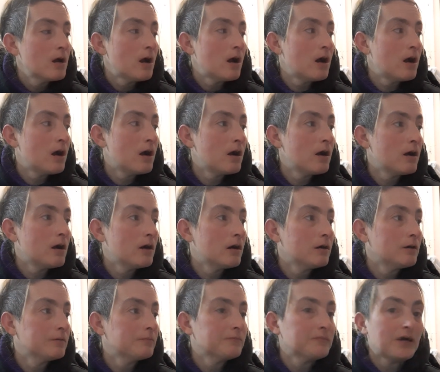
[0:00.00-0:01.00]

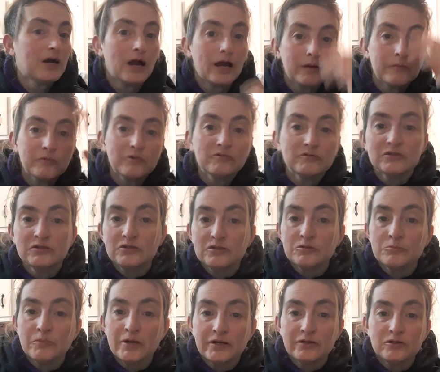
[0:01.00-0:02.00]
Um, I moved into
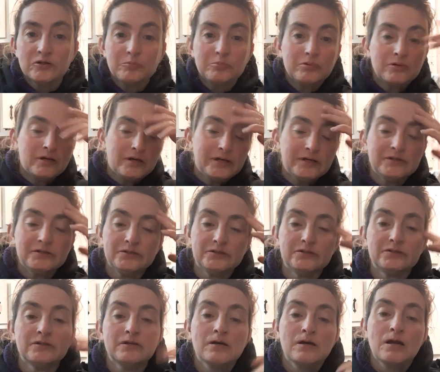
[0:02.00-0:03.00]
my new
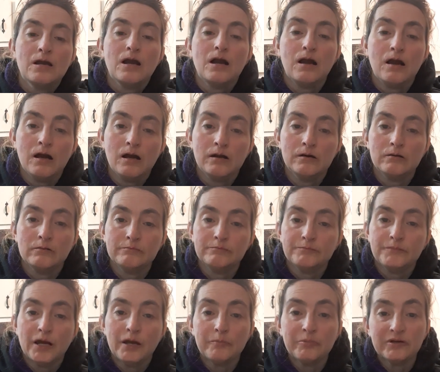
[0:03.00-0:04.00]
place. Um,
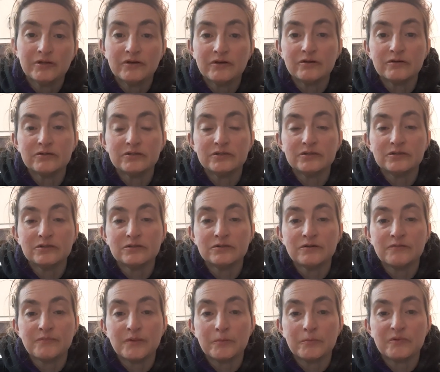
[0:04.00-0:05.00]
I've been here since
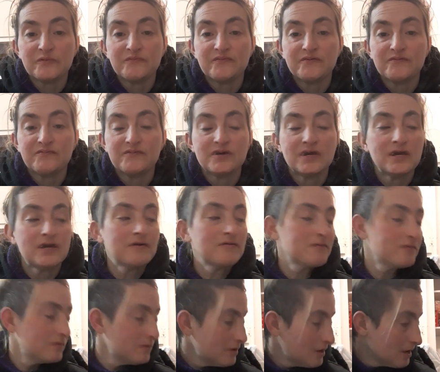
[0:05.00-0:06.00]
November
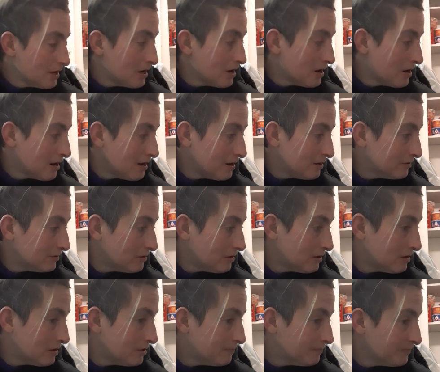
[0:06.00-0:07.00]
15th, and
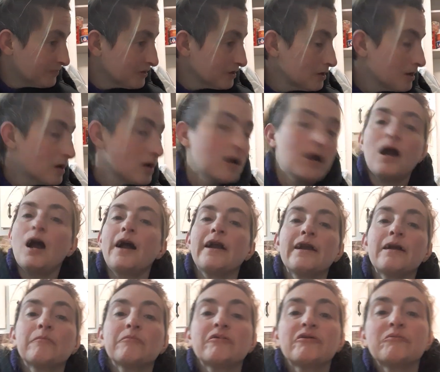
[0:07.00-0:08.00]
uh, I
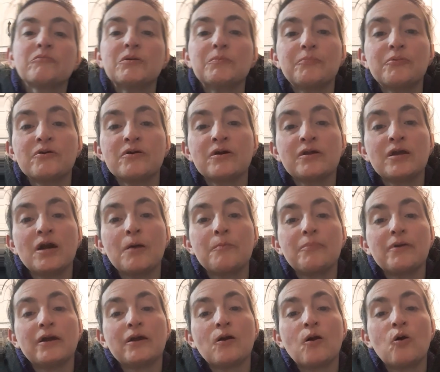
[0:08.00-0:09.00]
am going to be putting up
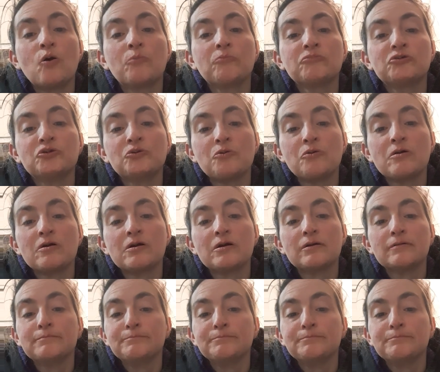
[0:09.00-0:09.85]
a home tour